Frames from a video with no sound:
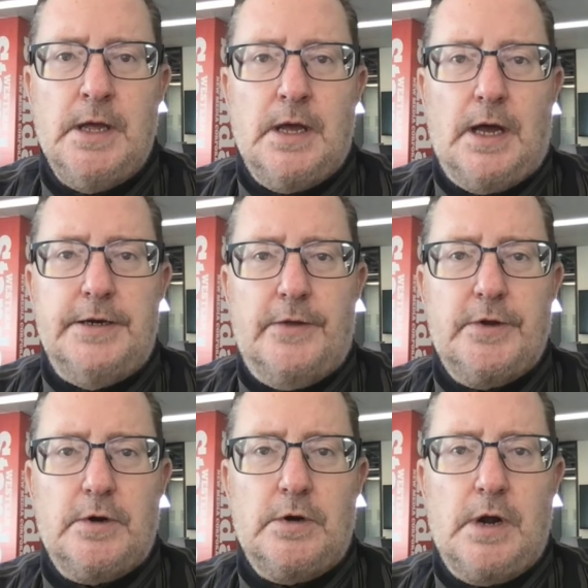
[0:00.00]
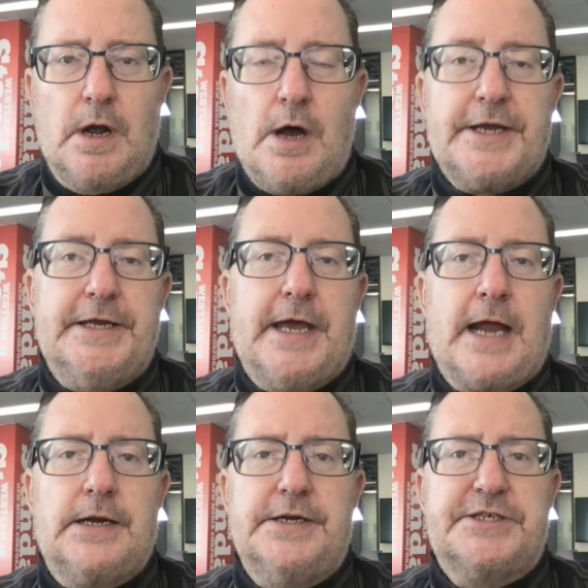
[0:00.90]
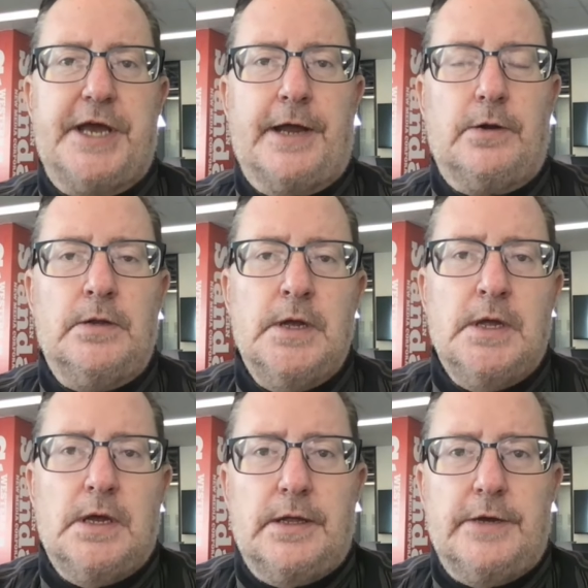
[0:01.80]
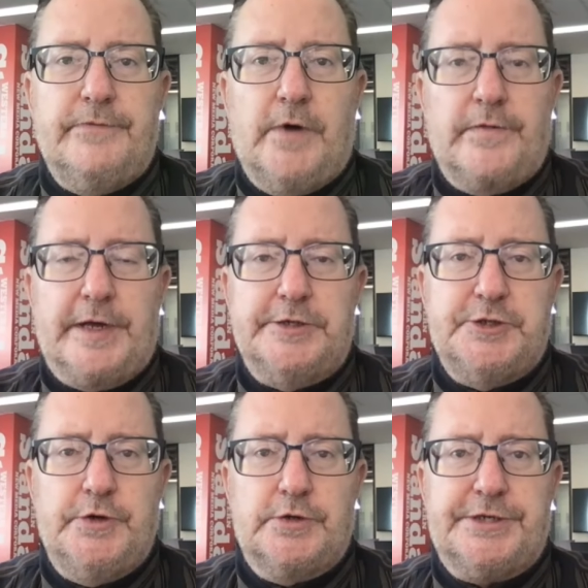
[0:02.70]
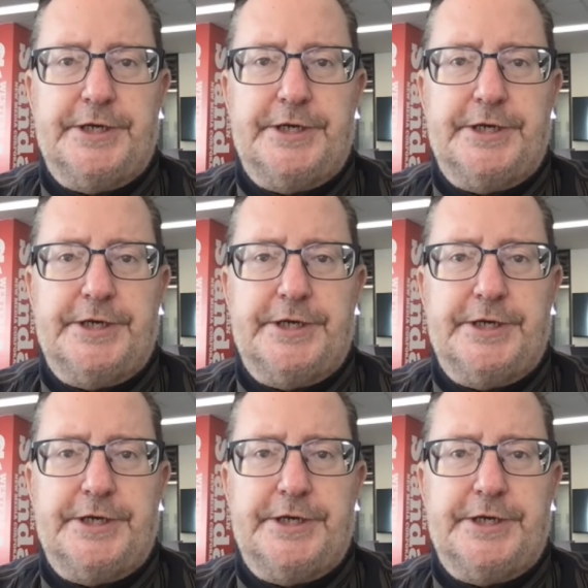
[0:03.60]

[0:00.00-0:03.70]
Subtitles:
another Hockey Canada scandal involving a junior